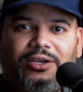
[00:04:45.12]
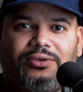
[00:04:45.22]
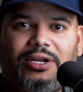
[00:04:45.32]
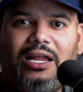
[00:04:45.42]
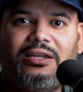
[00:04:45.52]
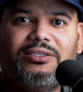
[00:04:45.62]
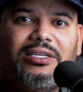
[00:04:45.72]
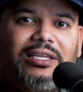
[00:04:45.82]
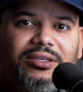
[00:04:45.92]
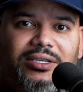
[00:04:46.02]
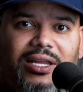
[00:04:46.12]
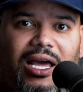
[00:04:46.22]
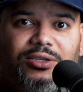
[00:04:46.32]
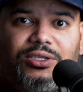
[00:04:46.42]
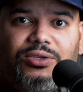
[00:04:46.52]

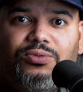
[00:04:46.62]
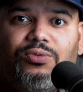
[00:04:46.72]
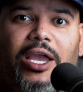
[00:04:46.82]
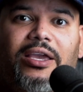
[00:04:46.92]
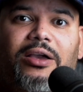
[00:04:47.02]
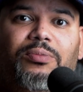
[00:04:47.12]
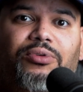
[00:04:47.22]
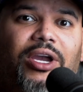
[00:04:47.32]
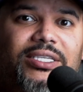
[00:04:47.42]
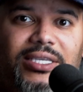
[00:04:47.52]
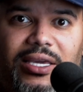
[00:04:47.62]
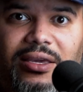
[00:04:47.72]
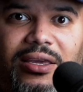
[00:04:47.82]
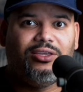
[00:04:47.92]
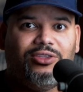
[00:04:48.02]
$1,000 to write a press kit
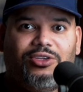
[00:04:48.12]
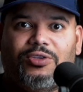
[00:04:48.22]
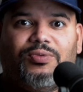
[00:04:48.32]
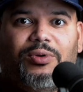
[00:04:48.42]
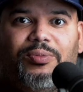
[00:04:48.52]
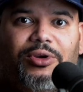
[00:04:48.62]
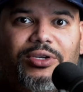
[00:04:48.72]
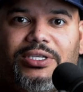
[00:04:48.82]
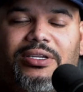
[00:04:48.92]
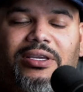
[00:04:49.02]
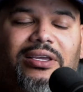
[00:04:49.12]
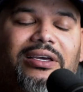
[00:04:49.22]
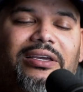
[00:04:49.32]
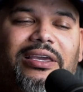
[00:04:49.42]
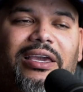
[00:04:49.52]
just for a person.
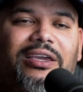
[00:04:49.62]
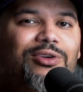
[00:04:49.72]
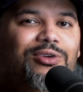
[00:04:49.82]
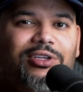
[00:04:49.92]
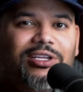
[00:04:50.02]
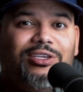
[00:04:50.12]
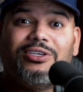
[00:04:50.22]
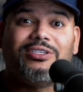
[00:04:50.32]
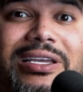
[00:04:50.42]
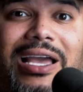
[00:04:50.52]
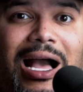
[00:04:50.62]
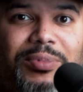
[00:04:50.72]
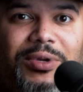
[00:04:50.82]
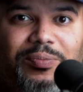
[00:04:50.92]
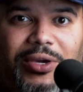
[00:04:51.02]
Okay, and usually it's just a
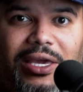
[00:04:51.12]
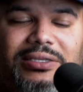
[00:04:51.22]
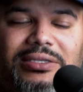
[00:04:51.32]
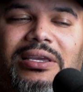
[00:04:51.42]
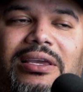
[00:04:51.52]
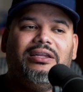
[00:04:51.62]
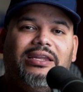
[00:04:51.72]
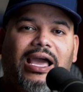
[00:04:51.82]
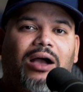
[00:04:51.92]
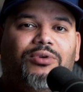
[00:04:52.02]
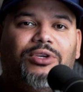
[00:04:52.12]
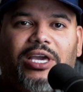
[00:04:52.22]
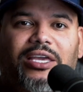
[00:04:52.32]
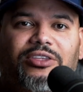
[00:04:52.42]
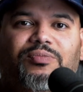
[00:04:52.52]
copy paste. Now with
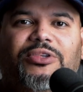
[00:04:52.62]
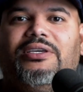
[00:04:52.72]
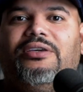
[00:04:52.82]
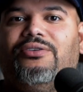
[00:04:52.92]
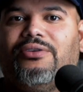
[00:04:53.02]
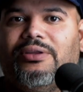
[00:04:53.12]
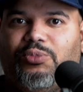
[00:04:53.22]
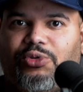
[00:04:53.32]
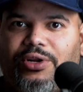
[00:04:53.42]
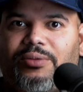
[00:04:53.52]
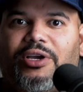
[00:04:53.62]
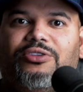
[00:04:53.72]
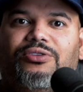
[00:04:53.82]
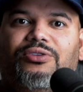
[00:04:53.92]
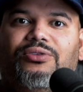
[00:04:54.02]
ChatGPT, you can pretty
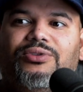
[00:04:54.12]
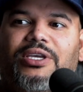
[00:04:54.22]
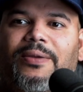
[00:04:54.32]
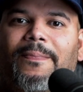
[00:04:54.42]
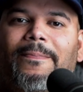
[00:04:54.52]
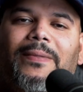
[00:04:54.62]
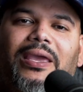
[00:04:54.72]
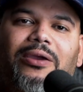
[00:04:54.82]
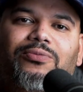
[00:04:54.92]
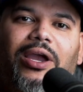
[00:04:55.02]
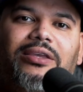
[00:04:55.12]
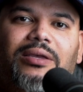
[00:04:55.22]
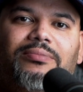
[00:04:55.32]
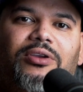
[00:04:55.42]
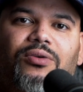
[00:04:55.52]
much use it and write
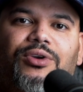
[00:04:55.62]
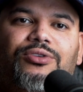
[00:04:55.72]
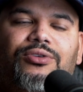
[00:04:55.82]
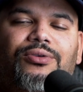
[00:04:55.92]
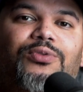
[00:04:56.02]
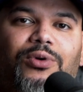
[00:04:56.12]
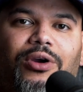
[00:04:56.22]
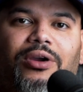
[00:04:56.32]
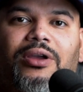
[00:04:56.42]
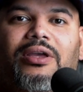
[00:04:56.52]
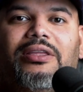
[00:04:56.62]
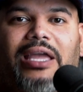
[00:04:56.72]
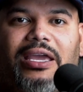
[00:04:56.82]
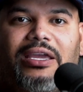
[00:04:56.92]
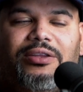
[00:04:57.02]
something original for
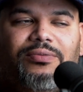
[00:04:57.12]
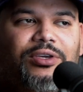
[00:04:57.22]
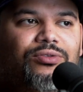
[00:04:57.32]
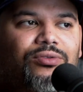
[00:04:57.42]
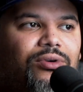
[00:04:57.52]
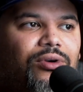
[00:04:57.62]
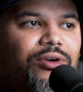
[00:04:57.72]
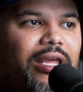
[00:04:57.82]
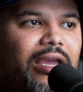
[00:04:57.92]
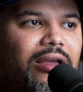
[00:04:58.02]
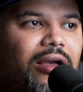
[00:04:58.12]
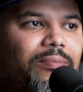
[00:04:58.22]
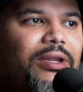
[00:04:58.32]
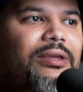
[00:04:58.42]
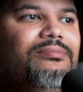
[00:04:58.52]
that individual or that
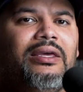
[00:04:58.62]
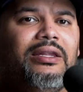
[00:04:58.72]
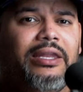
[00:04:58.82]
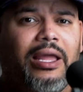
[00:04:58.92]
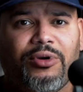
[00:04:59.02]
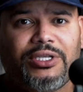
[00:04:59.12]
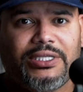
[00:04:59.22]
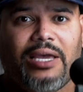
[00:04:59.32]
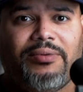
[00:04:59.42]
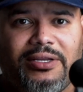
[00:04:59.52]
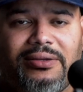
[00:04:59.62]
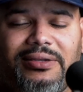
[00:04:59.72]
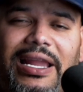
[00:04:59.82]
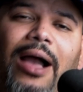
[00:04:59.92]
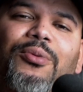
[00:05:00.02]
company. Number 7,
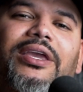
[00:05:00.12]
now we're